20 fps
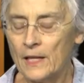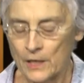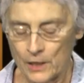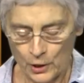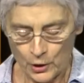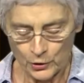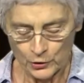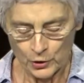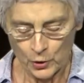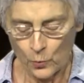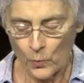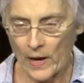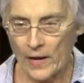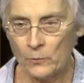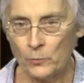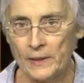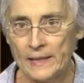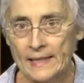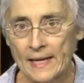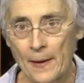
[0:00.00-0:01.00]
So when
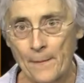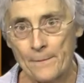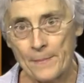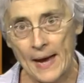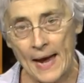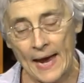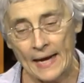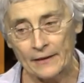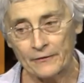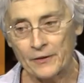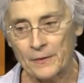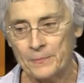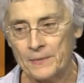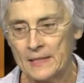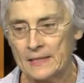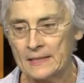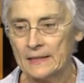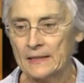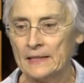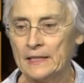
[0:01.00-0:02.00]
we come back from
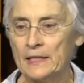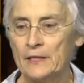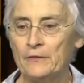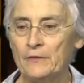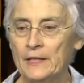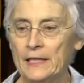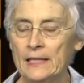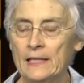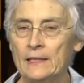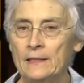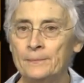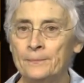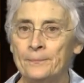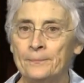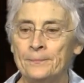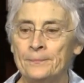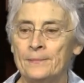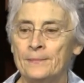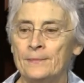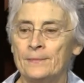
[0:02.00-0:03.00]
this and convene
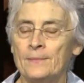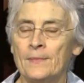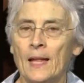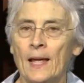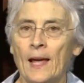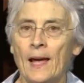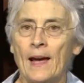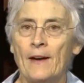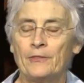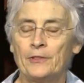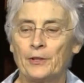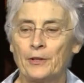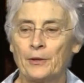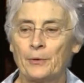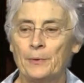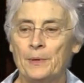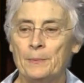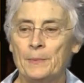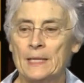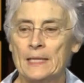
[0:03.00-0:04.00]
after
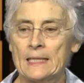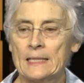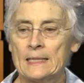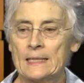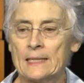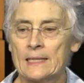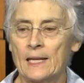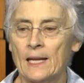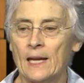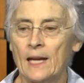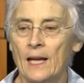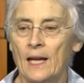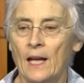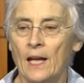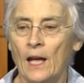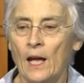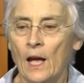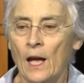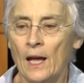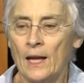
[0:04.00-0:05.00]
3 minutes,
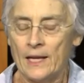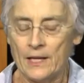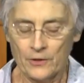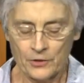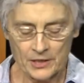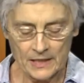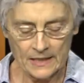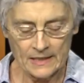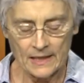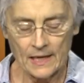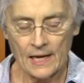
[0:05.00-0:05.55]
here's an